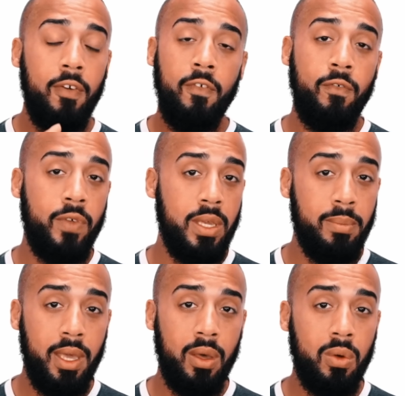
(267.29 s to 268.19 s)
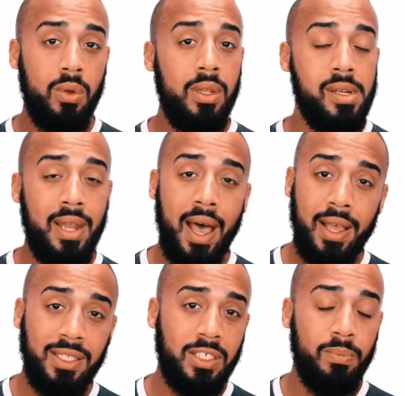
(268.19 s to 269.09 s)
female,
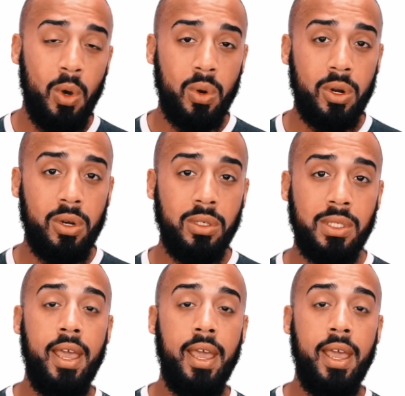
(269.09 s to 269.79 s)
non-smokers,